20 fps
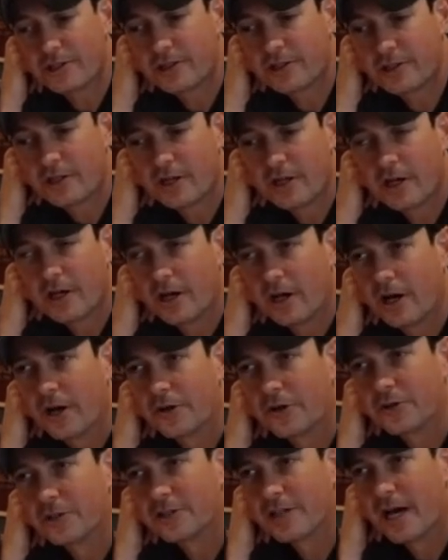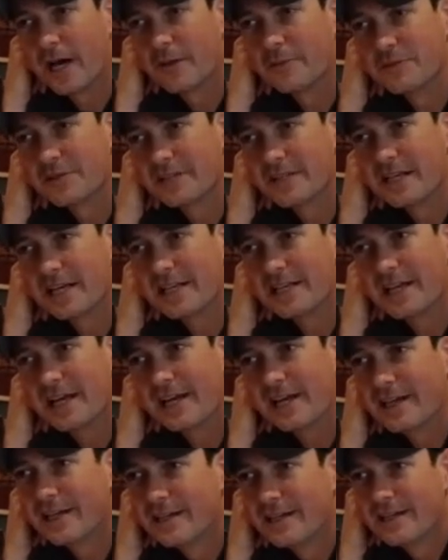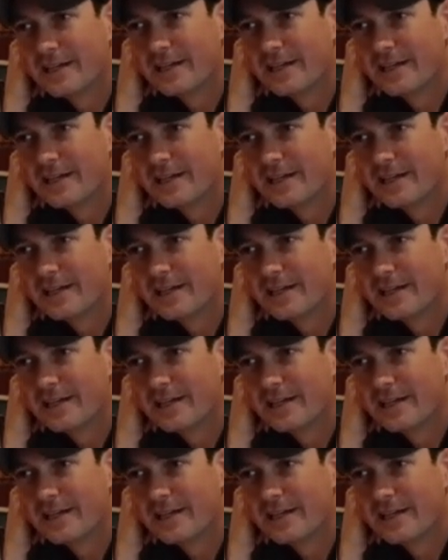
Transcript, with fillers: a hundred times in that day.